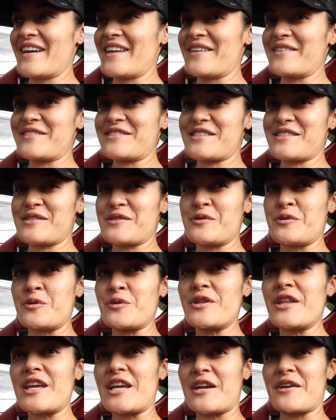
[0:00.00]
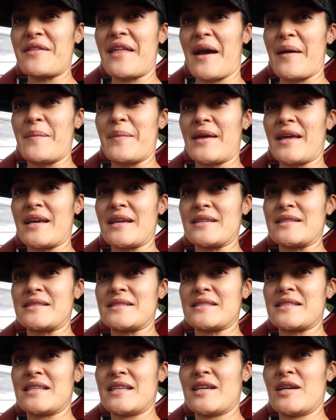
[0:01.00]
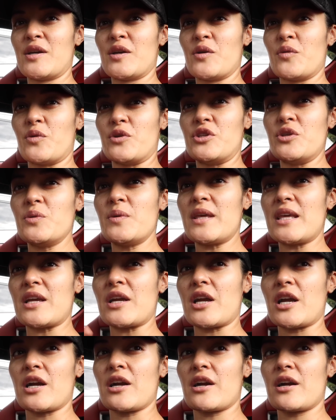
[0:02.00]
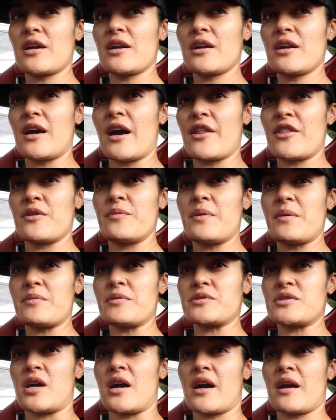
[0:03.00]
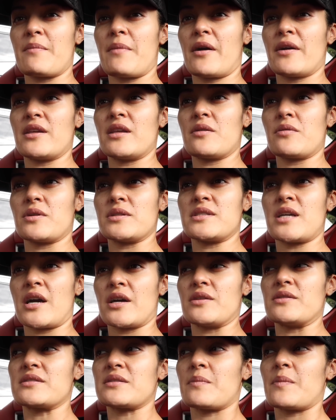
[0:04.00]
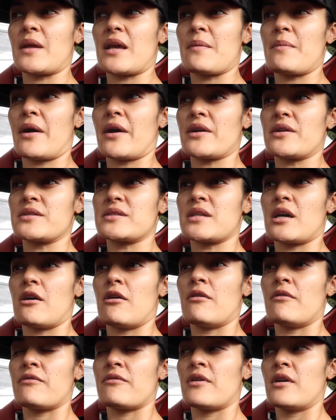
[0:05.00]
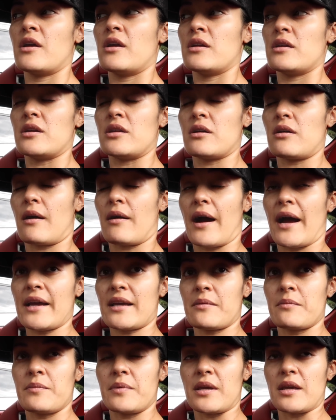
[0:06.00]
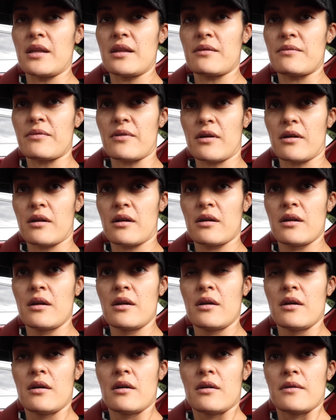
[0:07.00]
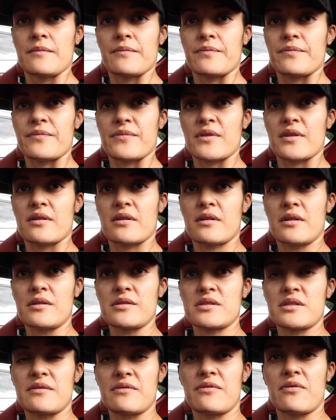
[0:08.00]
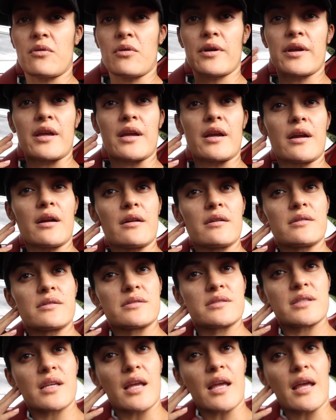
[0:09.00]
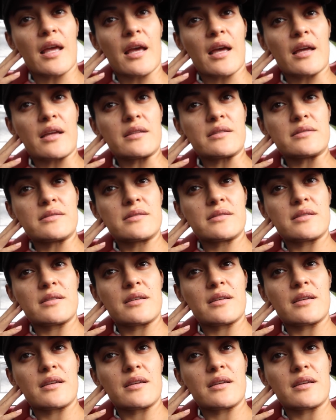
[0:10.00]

And it was just cool to hear that, because when you hear other people talk about you or tell you something about yourself, you know, I competed for close to 4 years, and